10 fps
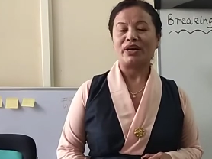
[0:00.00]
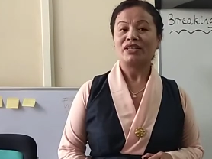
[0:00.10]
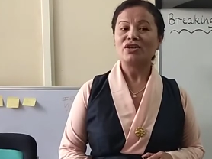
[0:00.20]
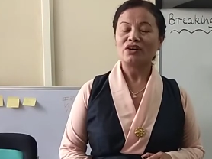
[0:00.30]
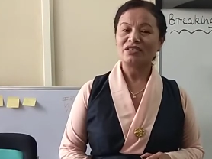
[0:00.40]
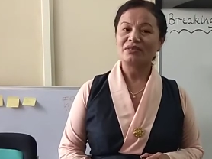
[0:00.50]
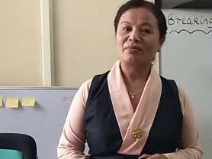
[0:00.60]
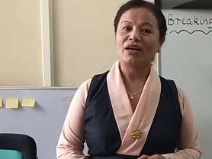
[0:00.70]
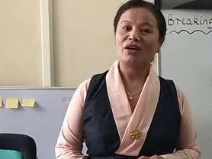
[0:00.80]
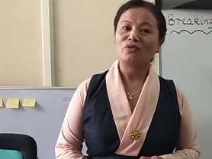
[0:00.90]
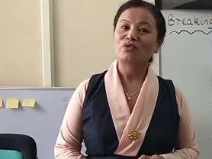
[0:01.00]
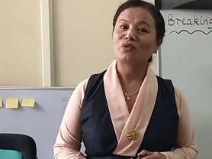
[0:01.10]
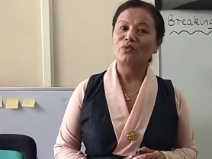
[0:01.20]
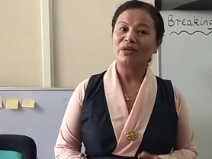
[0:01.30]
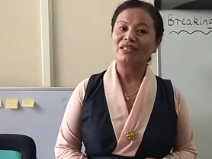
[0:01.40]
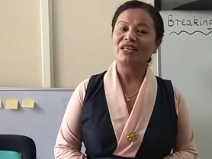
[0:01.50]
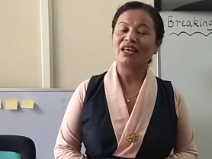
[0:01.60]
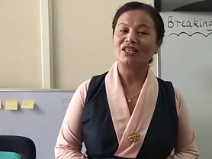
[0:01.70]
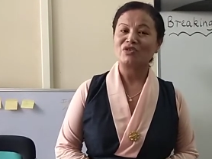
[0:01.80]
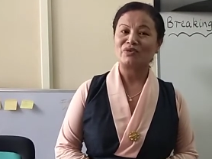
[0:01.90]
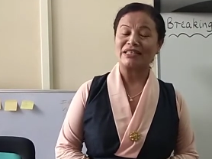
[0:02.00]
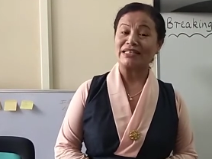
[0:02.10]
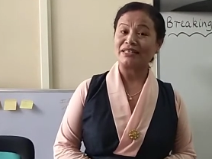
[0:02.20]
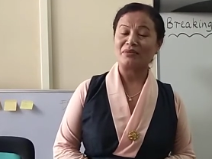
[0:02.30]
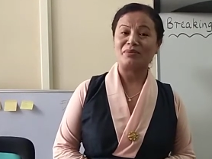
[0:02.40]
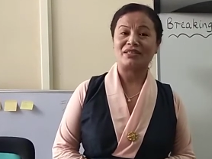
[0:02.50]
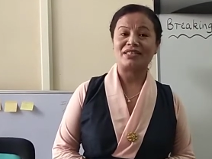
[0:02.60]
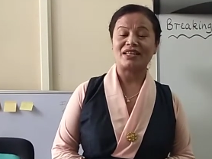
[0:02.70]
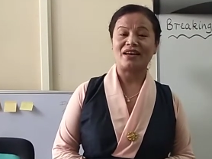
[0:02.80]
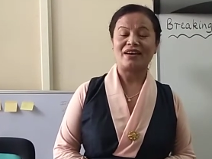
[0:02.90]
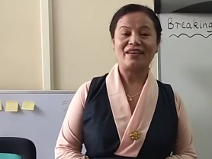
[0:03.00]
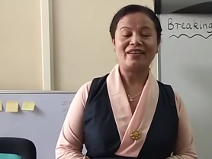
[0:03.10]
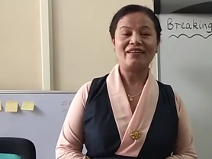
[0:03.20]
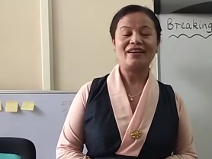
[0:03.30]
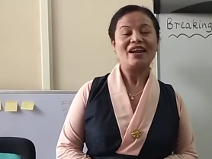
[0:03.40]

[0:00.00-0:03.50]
I talked about what actually syllables are